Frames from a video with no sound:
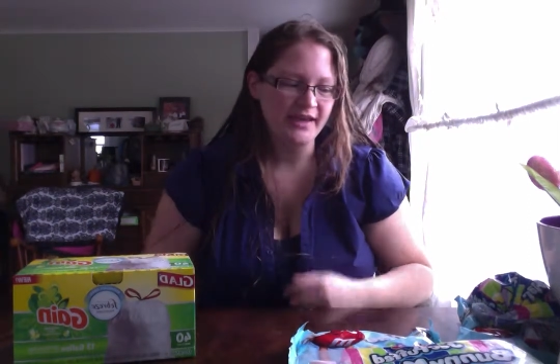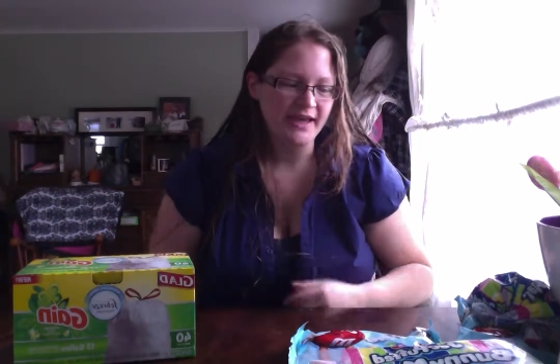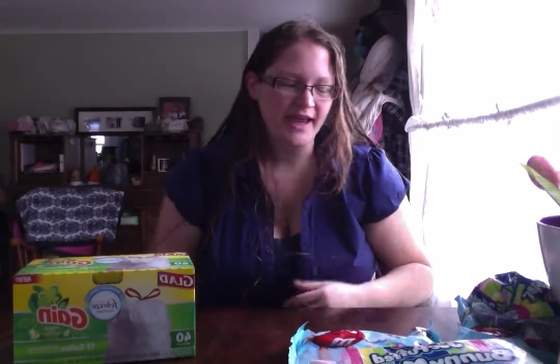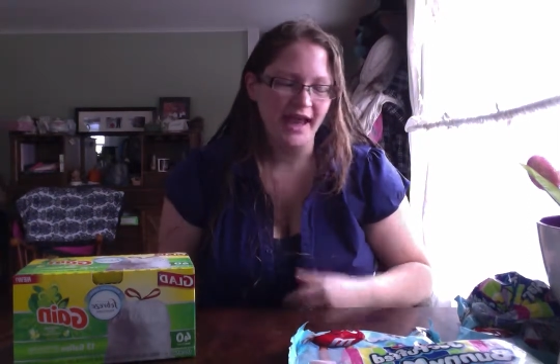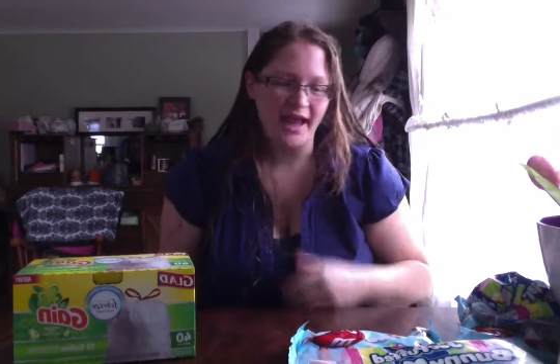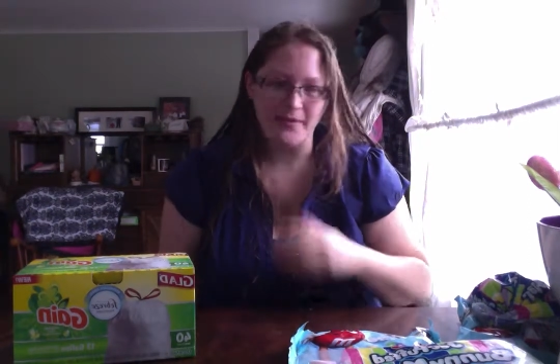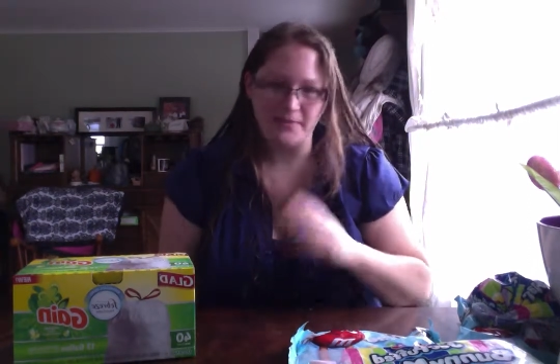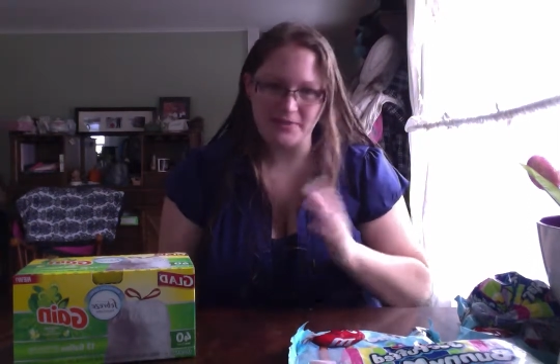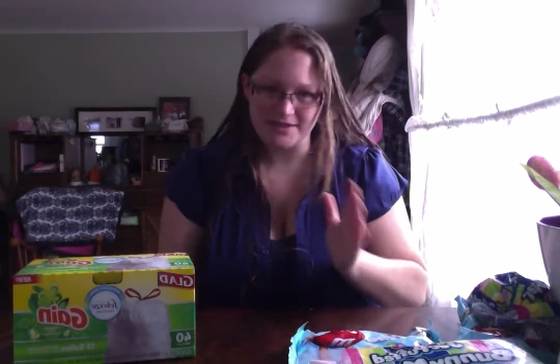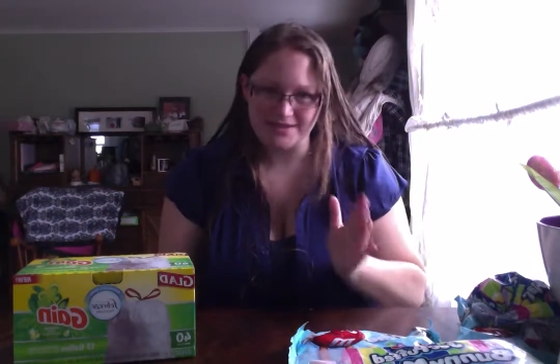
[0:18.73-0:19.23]

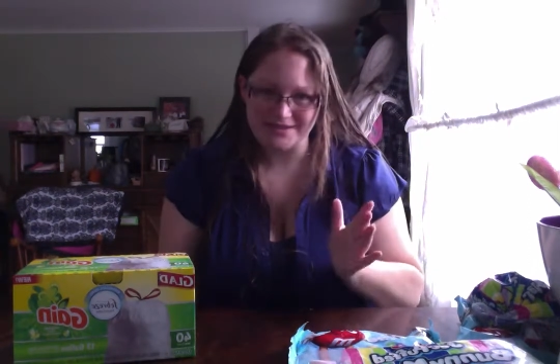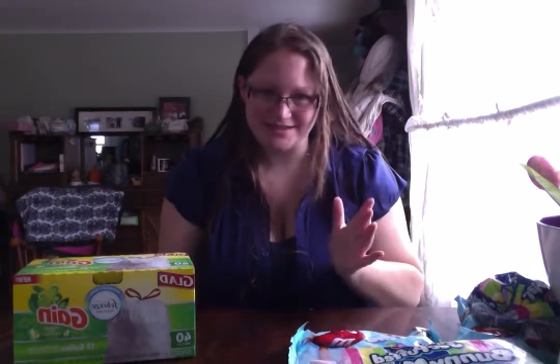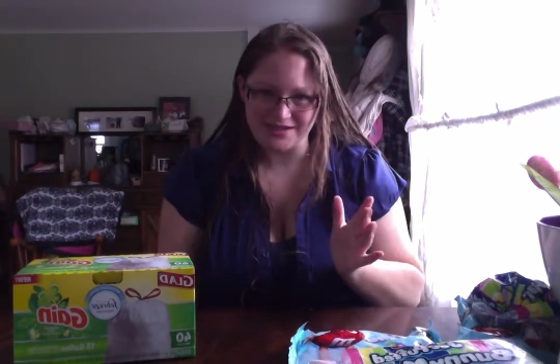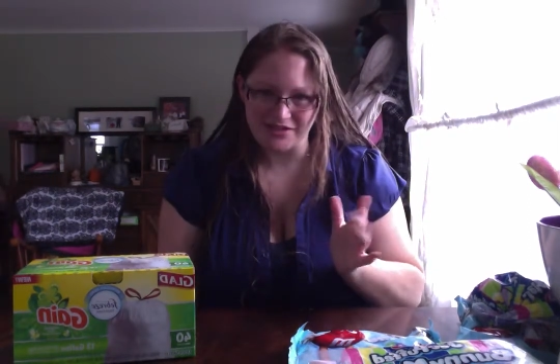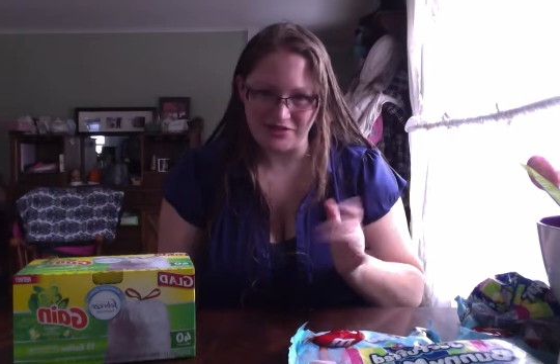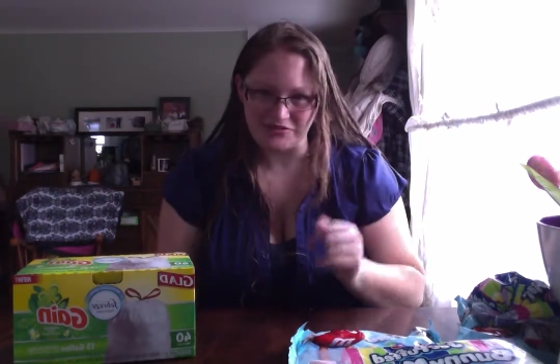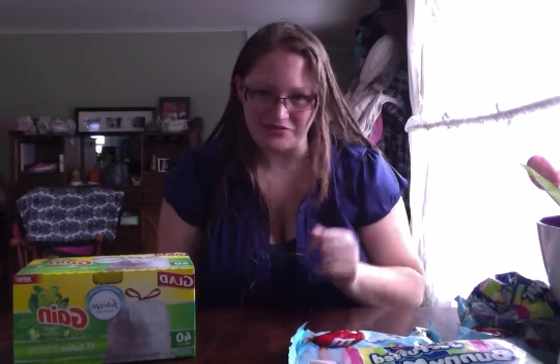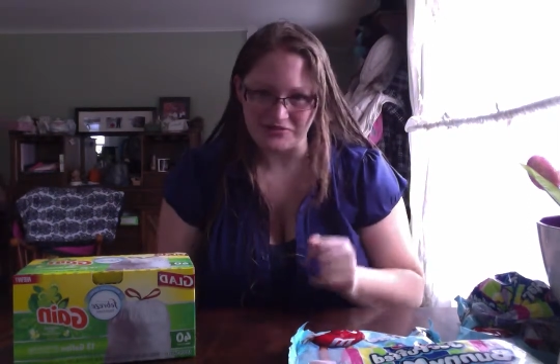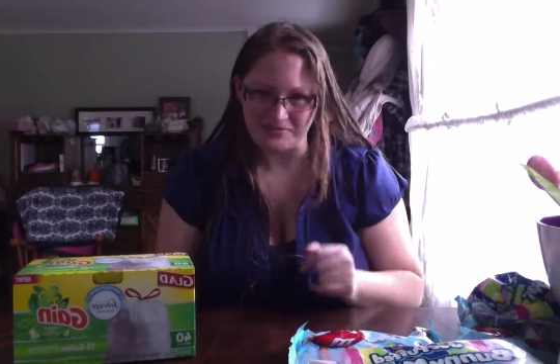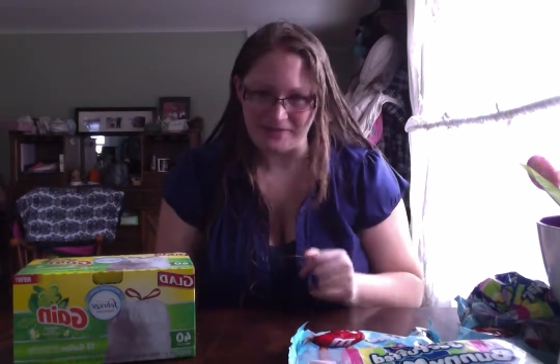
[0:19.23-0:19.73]
Happy Easter,
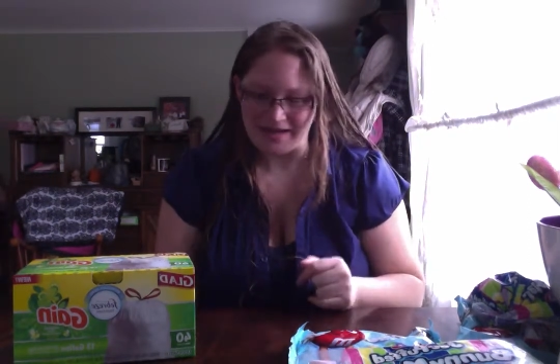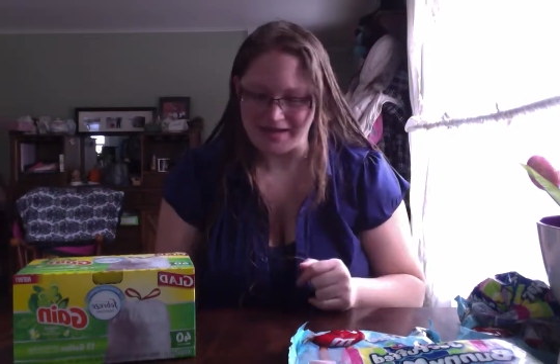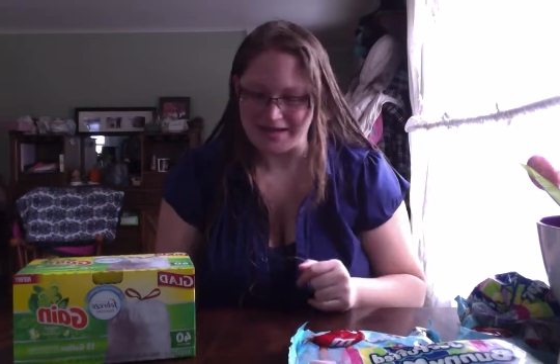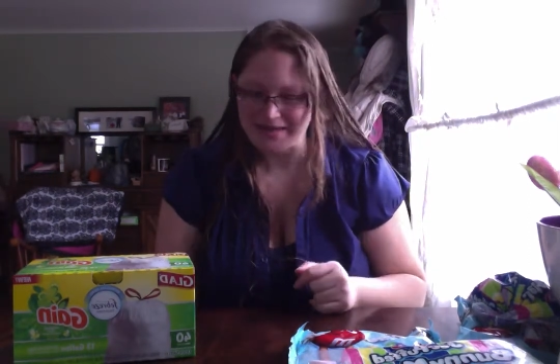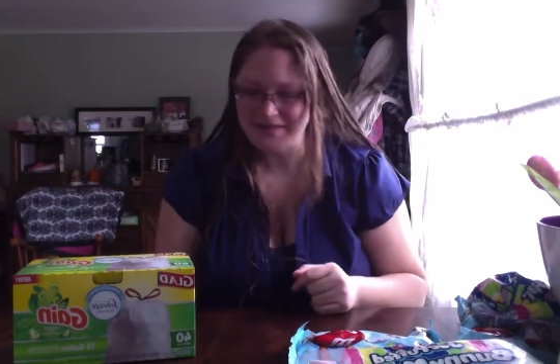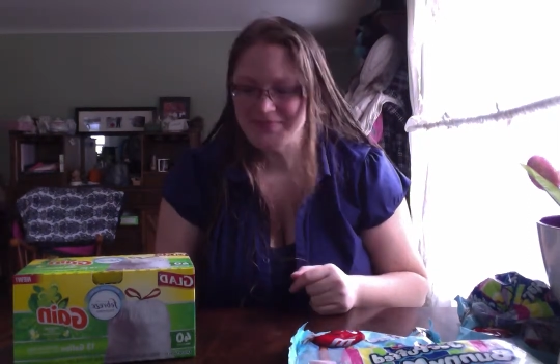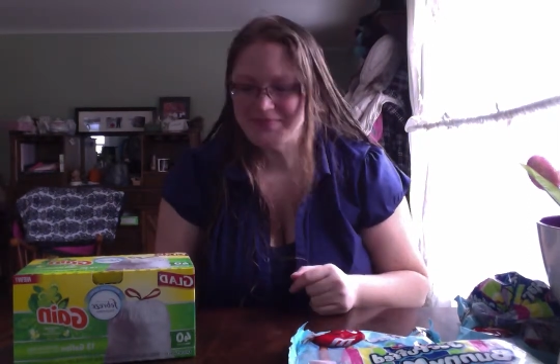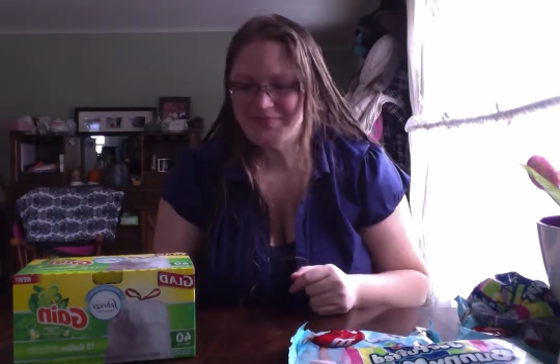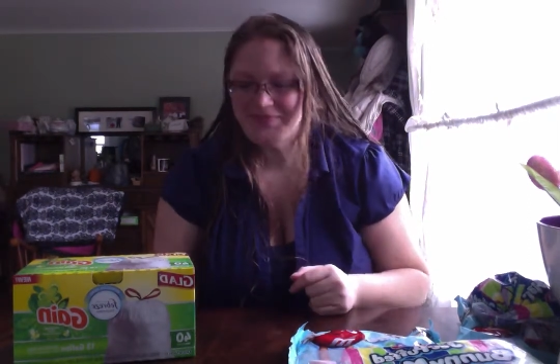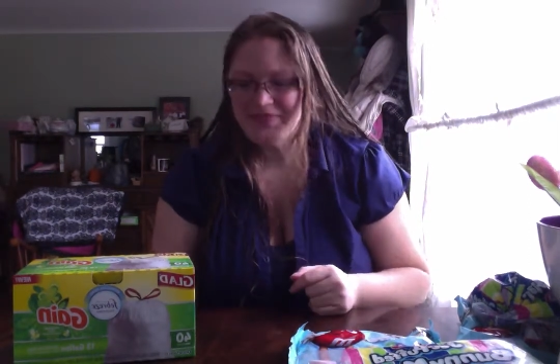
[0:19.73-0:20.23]

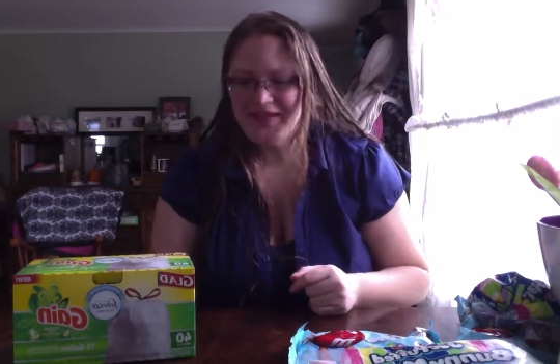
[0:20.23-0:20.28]
everybody.